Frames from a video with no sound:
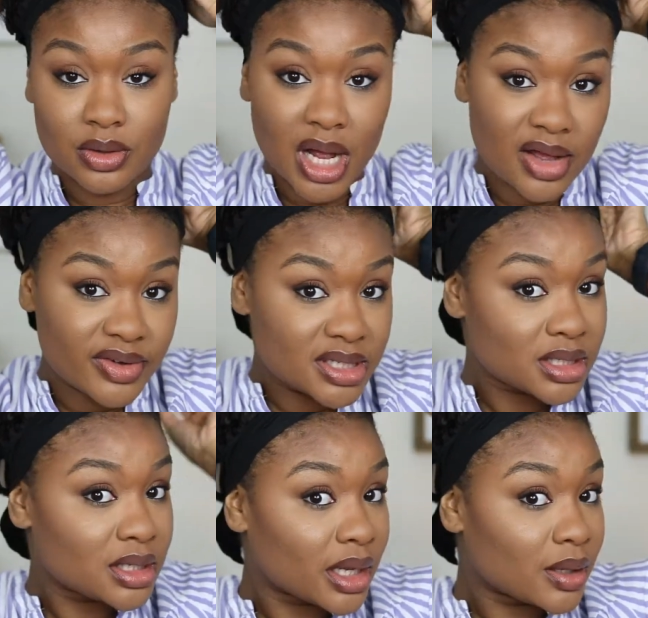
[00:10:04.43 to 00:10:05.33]
you
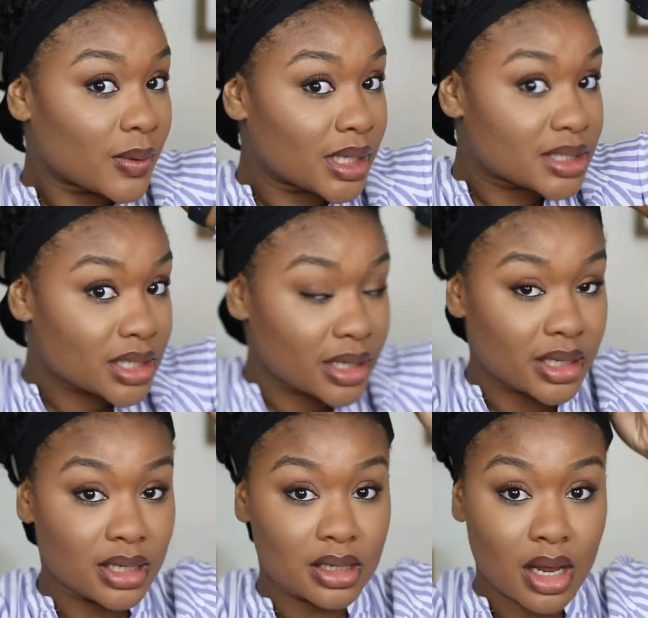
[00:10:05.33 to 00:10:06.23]
obviously like want to
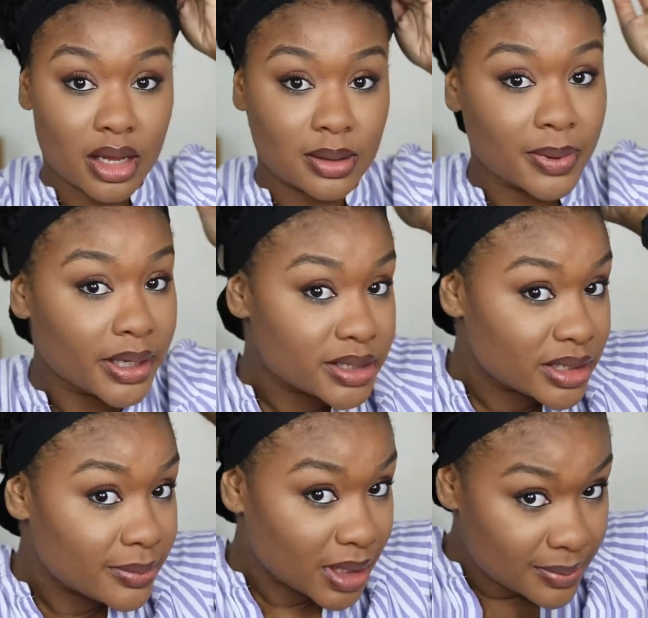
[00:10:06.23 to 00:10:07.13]
tuck in all the parts
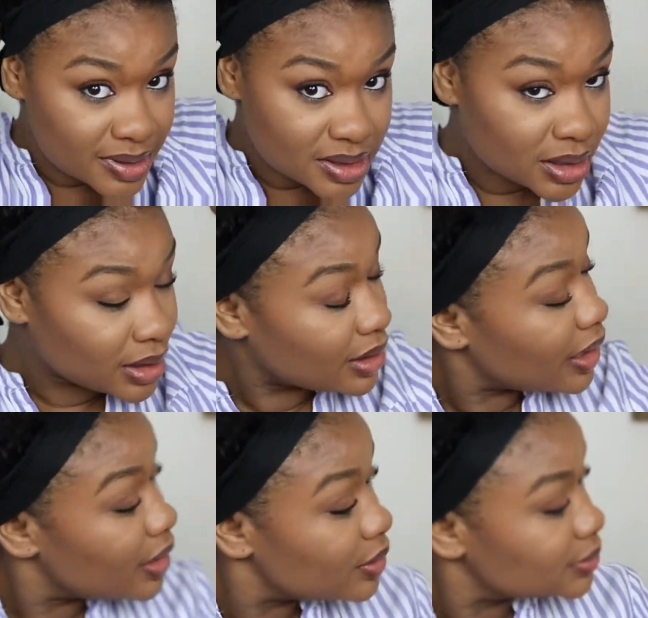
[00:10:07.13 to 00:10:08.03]
that may be sticking
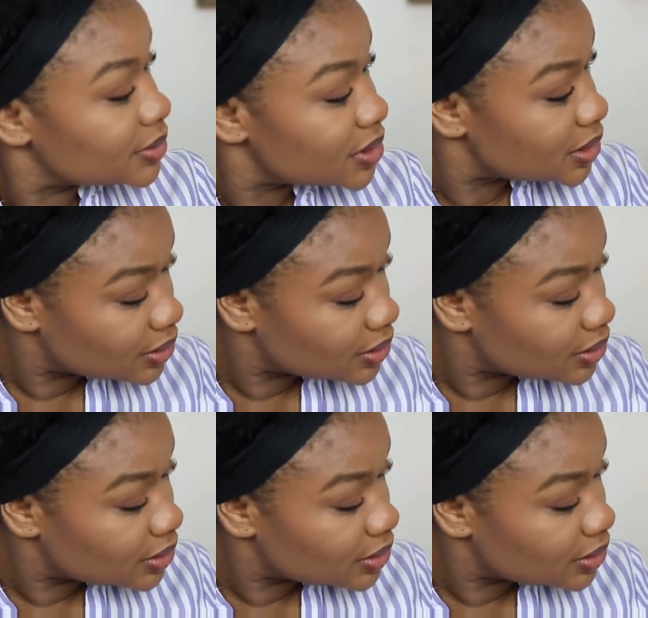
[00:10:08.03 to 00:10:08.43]
out.